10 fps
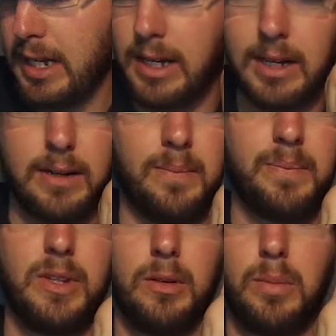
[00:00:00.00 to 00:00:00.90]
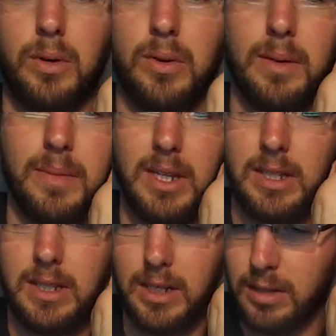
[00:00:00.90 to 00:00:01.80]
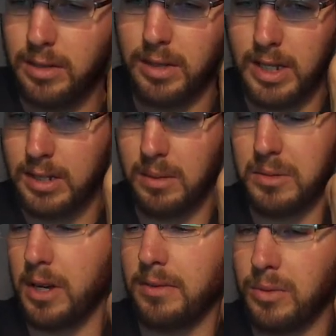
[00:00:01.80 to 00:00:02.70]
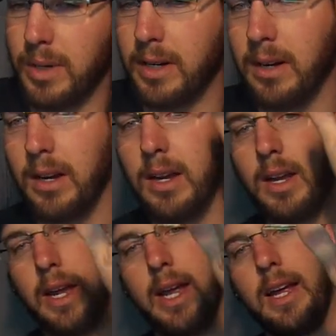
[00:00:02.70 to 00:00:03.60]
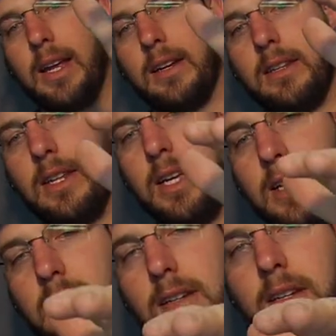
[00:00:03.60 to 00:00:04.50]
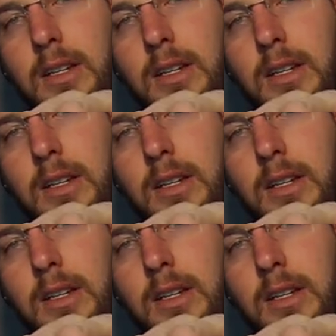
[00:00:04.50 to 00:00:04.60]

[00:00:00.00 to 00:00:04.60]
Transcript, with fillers: Um, you program these in through that same software and then